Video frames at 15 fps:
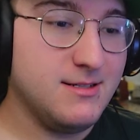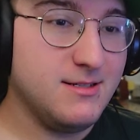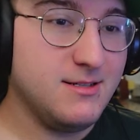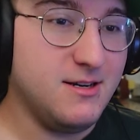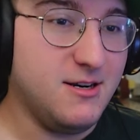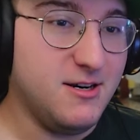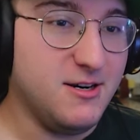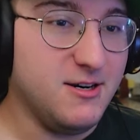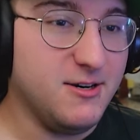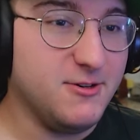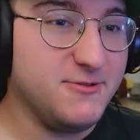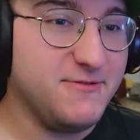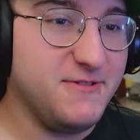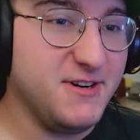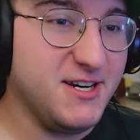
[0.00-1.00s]
Oh,
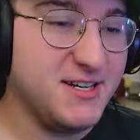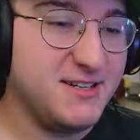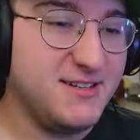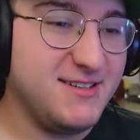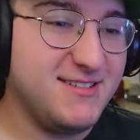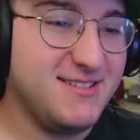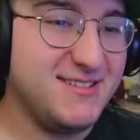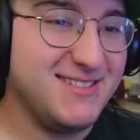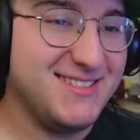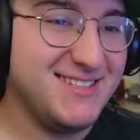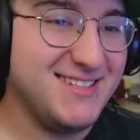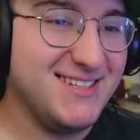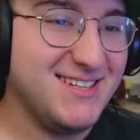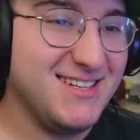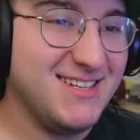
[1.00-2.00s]
fuck.
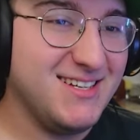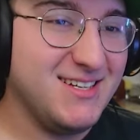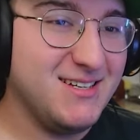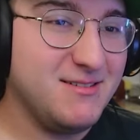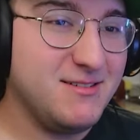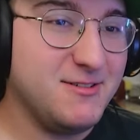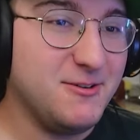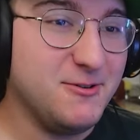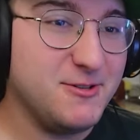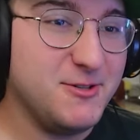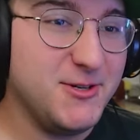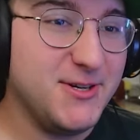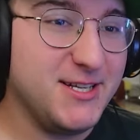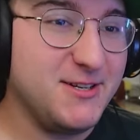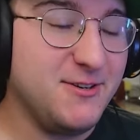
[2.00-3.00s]
Don't
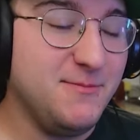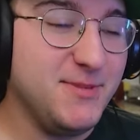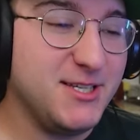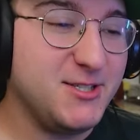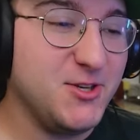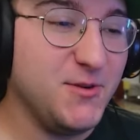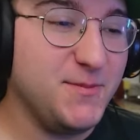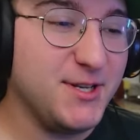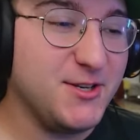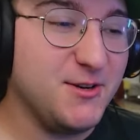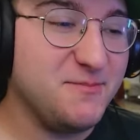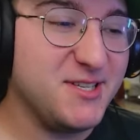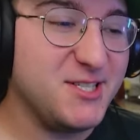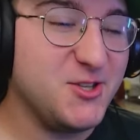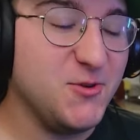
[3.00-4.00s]
do it. Don't be stupid. Don't
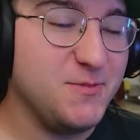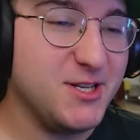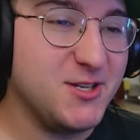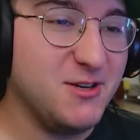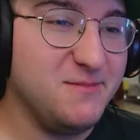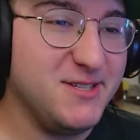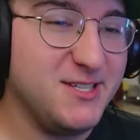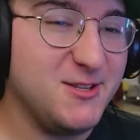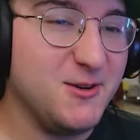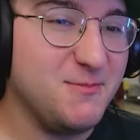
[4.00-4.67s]
be stupid. Don't be stupid.